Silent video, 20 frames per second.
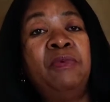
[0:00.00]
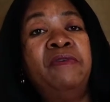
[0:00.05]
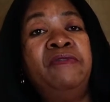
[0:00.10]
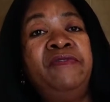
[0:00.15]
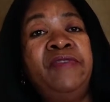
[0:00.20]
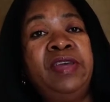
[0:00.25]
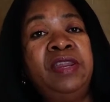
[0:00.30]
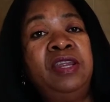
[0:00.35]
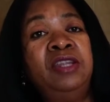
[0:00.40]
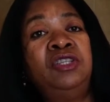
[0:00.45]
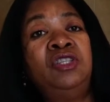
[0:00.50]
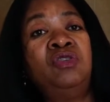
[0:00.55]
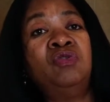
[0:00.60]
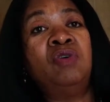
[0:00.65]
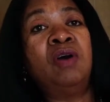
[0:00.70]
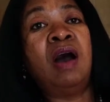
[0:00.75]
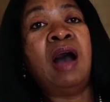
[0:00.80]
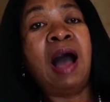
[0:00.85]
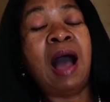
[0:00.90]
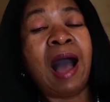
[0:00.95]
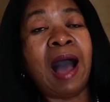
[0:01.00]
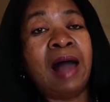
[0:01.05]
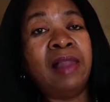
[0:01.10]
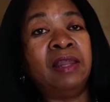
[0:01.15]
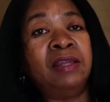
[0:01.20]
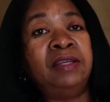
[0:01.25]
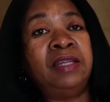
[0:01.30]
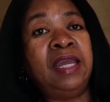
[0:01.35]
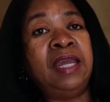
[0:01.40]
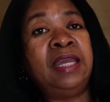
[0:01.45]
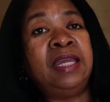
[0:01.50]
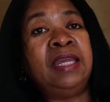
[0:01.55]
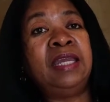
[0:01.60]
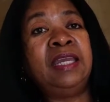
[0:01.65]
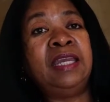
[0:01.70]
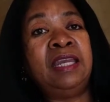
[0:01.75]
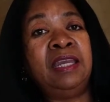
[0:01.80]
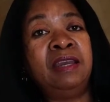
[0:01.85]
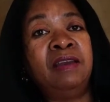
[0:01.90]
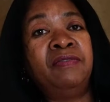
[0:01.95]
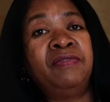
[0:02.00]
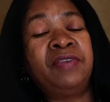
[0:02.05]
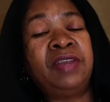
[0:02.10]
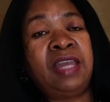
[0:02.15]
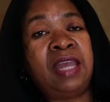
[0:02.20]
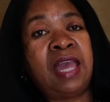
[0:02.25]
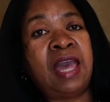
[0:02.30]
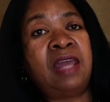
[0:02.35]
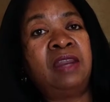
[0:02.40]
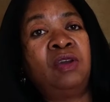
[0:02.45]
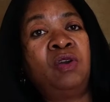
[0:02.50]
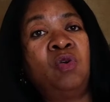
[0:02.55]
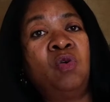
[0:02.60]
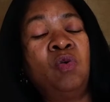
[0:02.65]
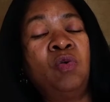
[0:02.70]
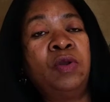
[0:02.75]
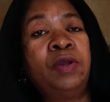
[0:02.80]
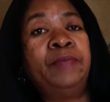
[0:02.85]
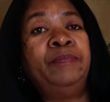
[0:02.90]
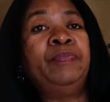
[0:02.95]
fit into a holiday gift category.